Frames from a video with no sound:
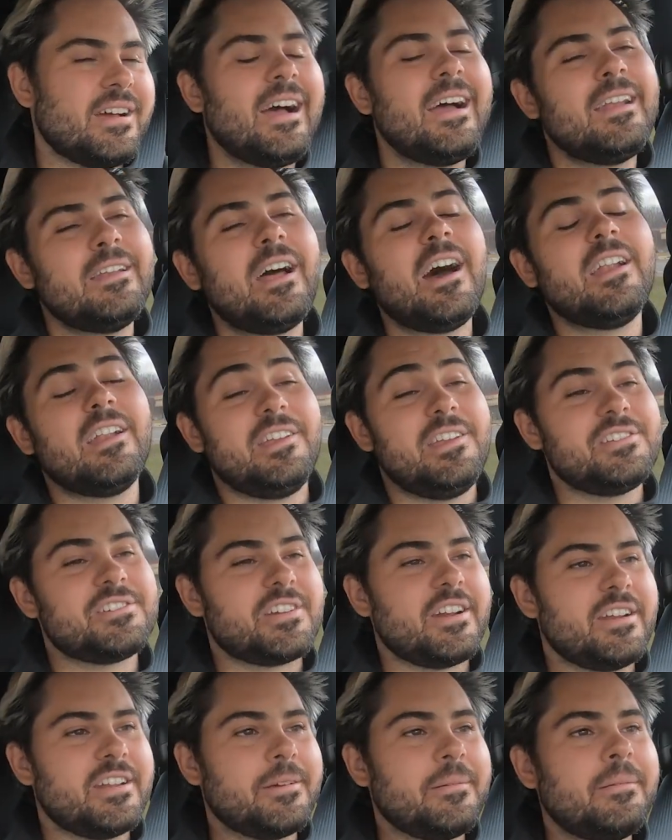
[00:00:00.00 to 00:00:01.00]
Not an
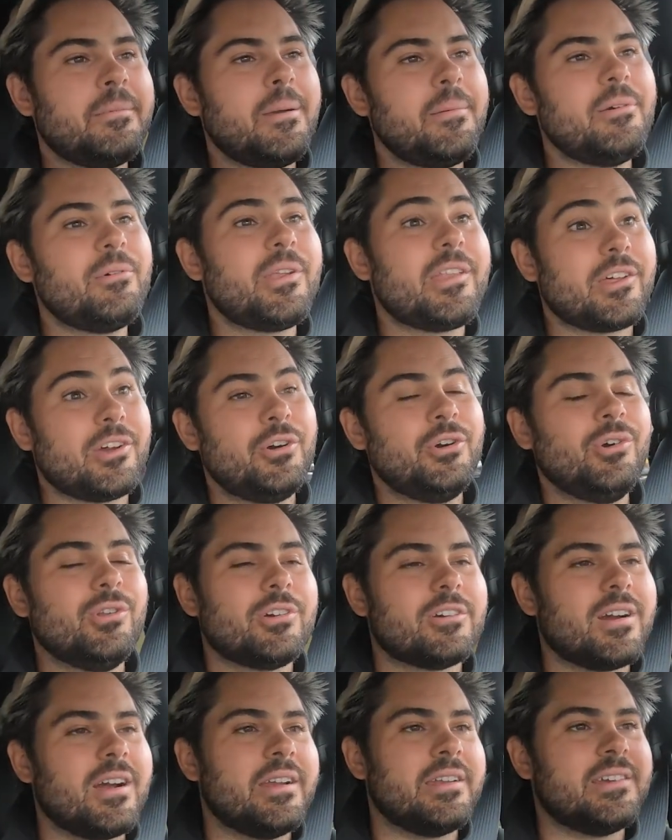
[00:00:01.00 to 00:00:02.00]
easier idea. It might be one of the
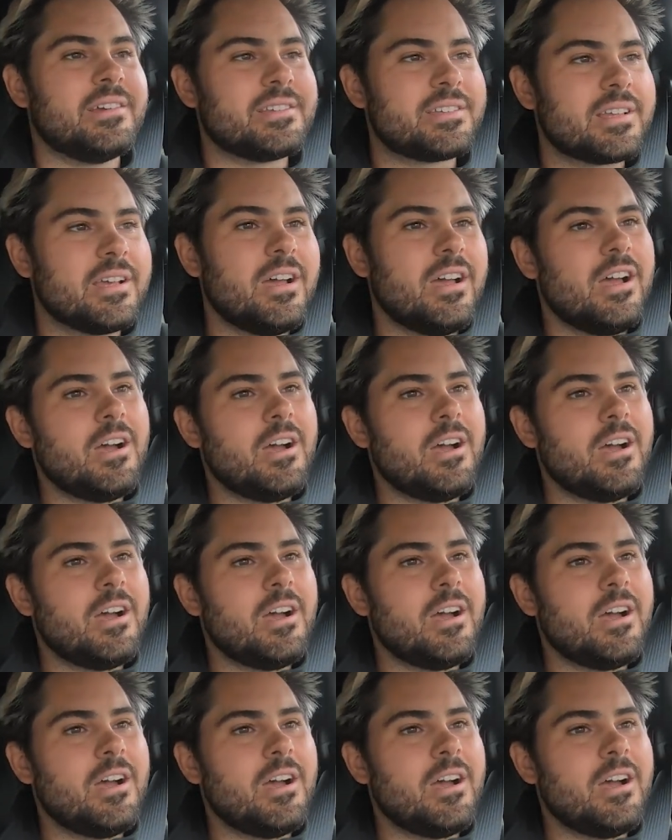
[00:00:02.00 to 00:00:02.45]
cooler ideas.